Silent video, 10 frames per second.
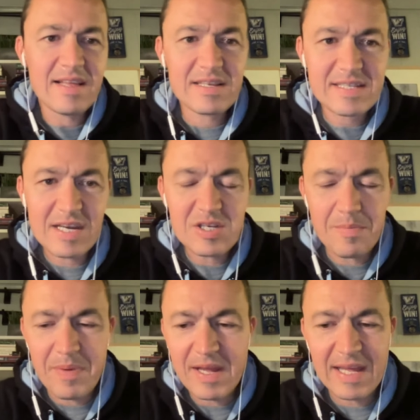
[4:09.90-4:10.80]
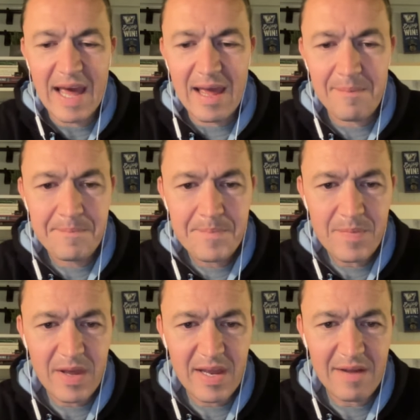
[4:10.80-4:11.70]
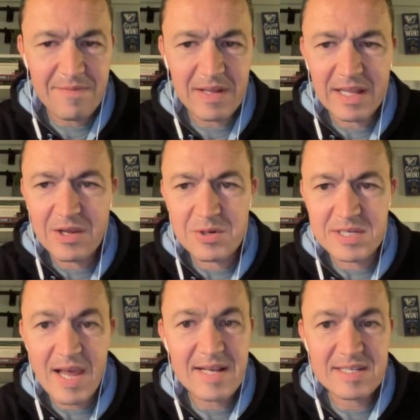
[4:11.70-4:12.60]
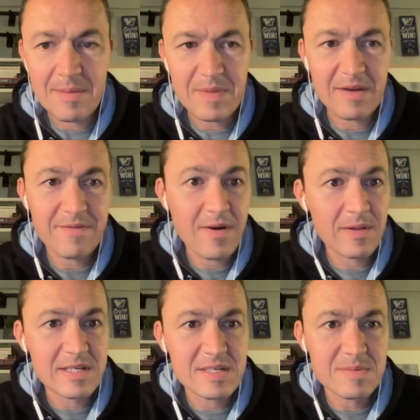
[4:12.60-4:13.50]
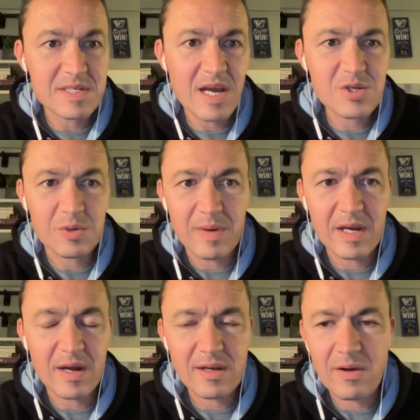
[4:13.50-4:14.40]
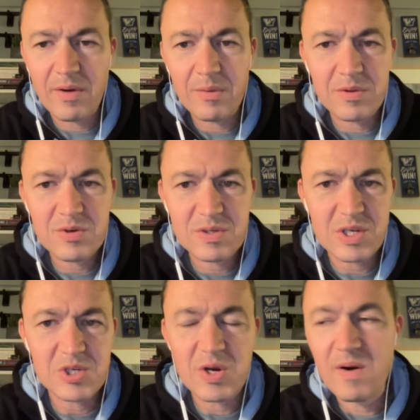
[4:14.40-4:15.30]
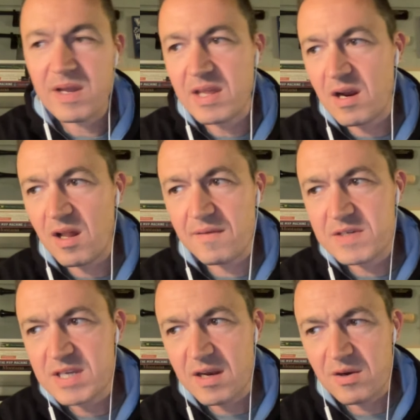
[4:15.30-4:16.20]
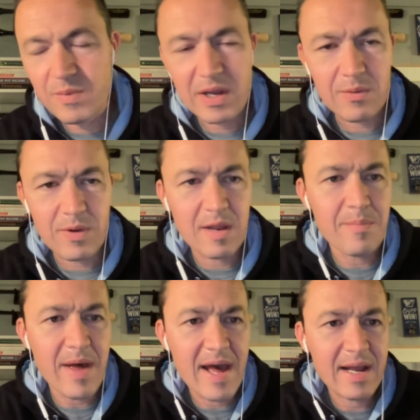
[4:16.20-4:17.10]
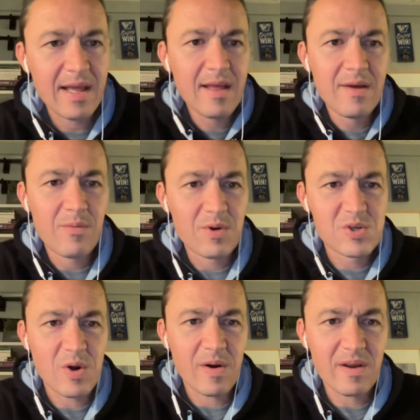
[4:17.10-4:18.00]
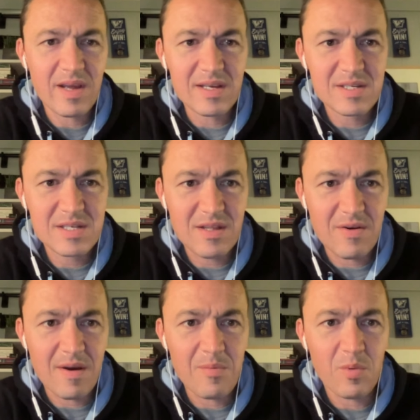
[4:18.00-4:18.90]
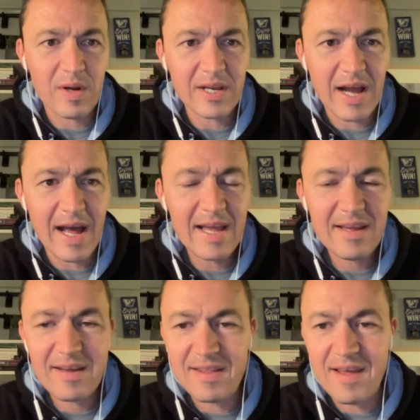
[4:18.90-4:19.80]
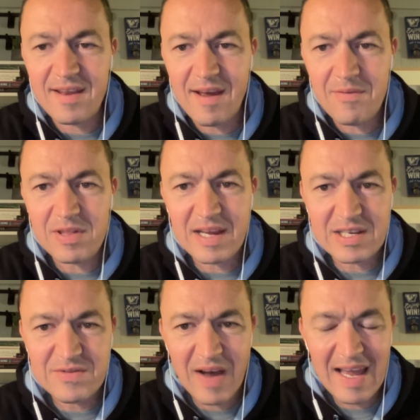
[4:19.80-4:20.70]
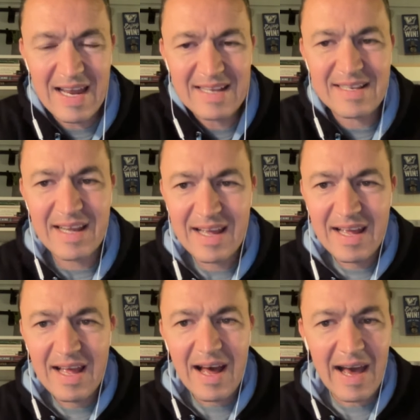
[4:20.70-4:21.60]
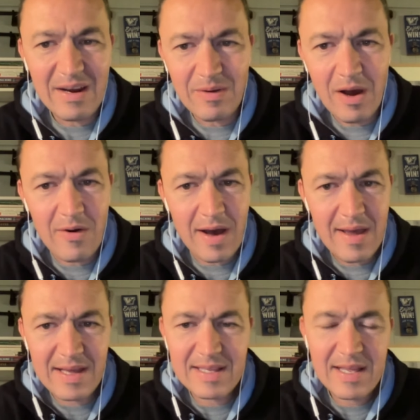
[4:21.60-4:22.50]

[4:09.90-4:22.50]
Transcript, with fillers: such a big game. And I feel like you're saying something fairly substantial by not going with Tristan Jarry. And then all of a sudden, are we going to run it back where Jarry is their number one guy and, and everything is fine? I, I don't know. I,